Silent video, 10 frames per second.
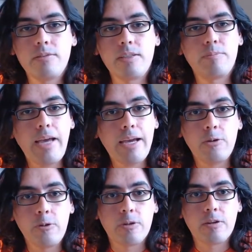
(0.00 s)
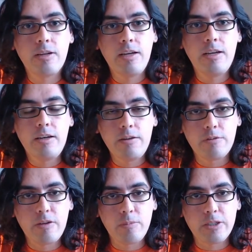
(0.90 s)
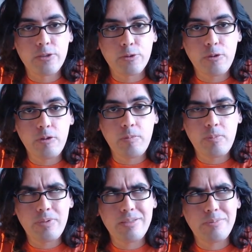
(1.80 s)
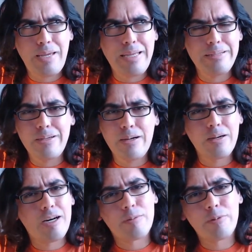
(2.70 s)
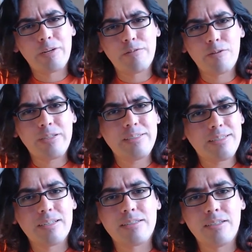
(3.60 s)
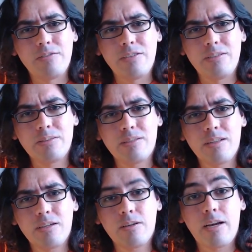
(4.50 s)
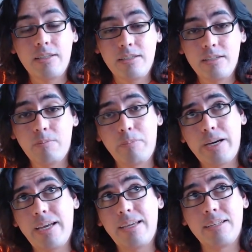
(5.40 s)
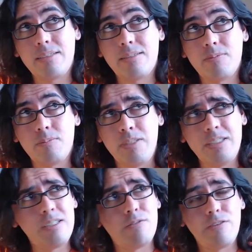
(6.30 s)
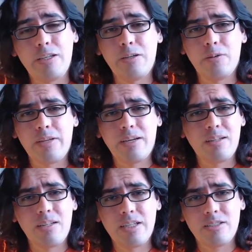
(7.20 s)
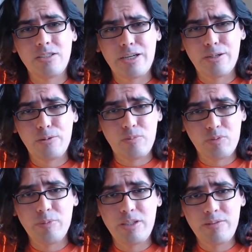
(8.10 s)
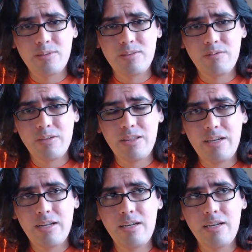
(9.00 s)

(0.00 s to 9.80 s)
Matt Core from controlpluspaint.com or whatever. He's got a ton of videos on there. I did buy he did a video like on light and shadow with primitives and stuff like that.